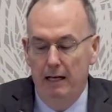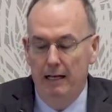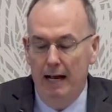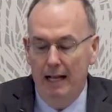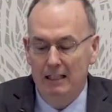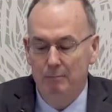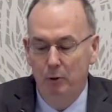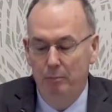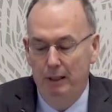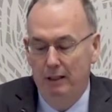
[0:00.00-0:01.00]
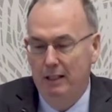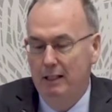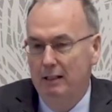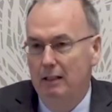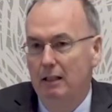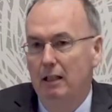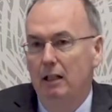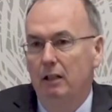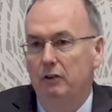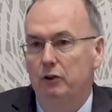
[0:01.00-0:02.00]
Enhanced mobility.
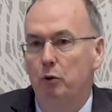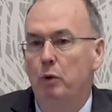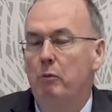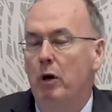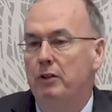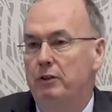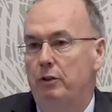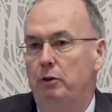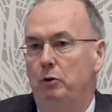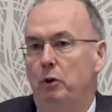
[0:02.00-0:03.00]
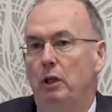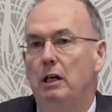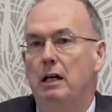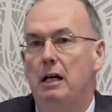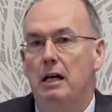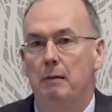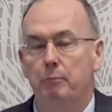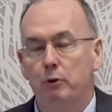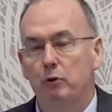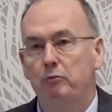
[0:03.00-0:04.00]
So we want to
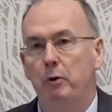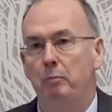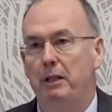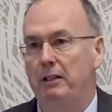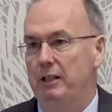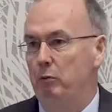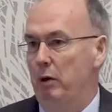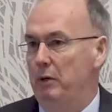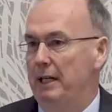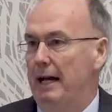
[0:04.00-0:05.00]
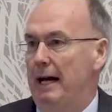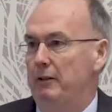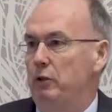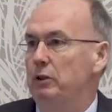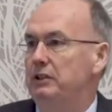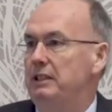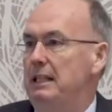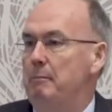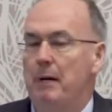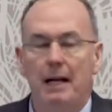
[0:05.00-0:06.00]
improve mobility where we can. You'll
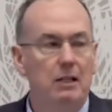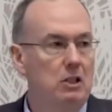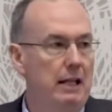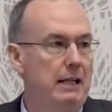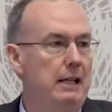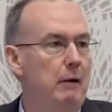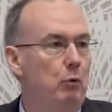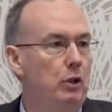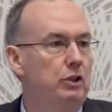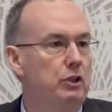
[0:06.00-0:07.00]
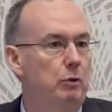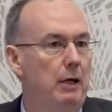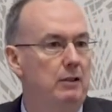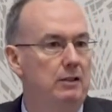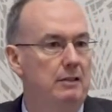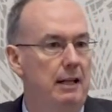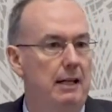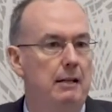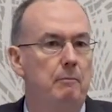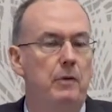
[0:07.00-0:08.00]
see managed lane networks throughout the
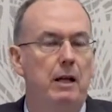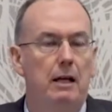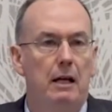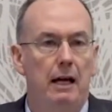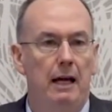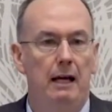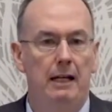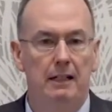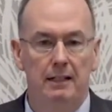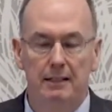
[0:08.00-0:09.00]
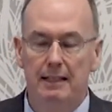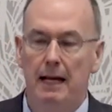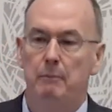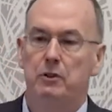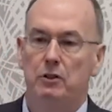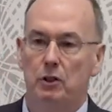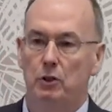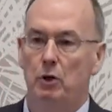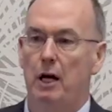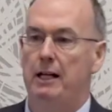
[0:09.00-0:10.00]
state in an attempt to
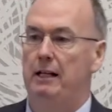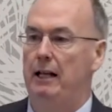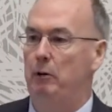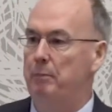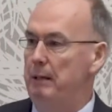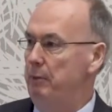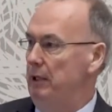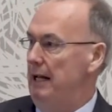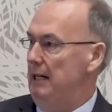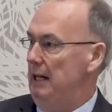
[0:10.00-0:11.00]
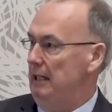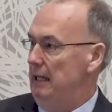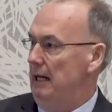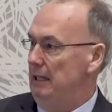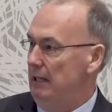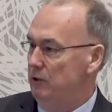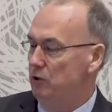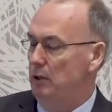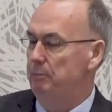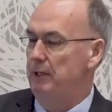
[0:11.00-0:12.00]
try and allow people to get a
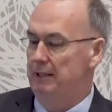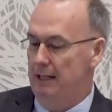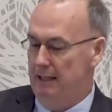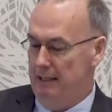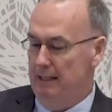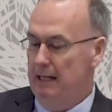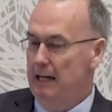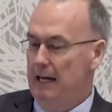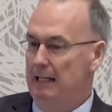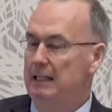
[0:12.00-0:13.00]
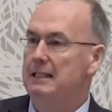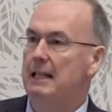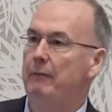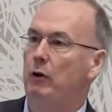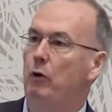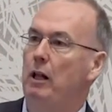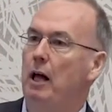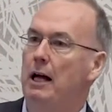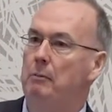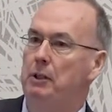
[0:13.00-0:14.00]
trip that they can at least have a
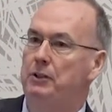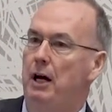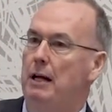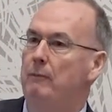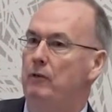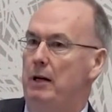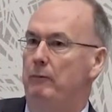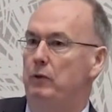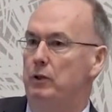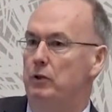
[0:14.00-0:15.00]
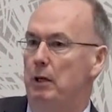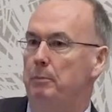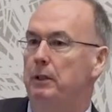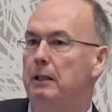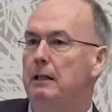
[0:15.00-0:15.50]
reliable time frame for a trip.